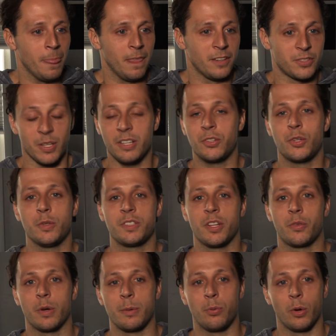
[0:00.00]
So they introduced the
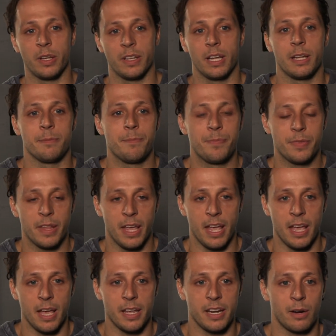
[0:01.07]
3-point line,
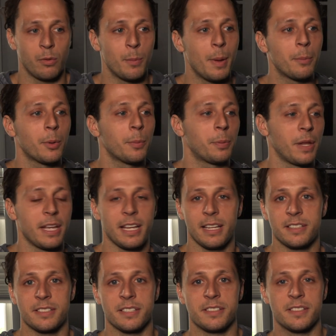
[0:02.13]
and I remember playing
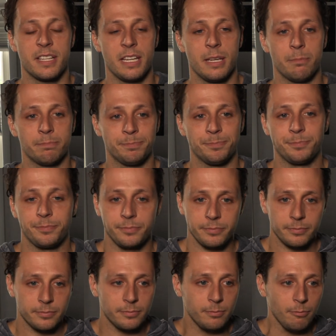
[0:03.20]
against this team,
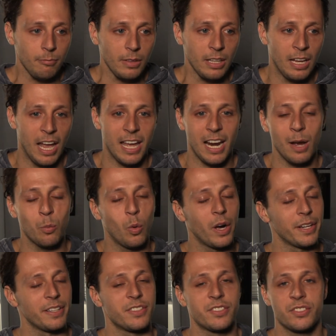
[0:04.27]
and I
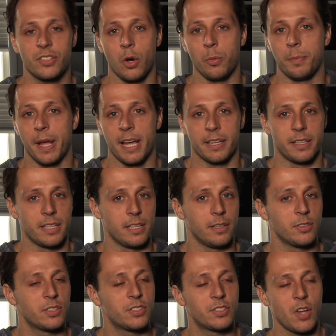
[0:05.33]
wanted so badly
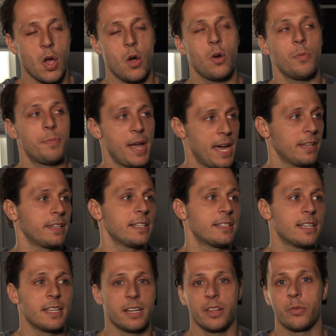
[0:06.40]
to
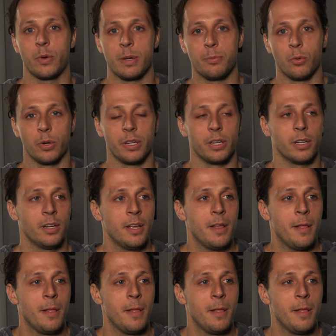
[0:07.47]
hit a 3-pointer.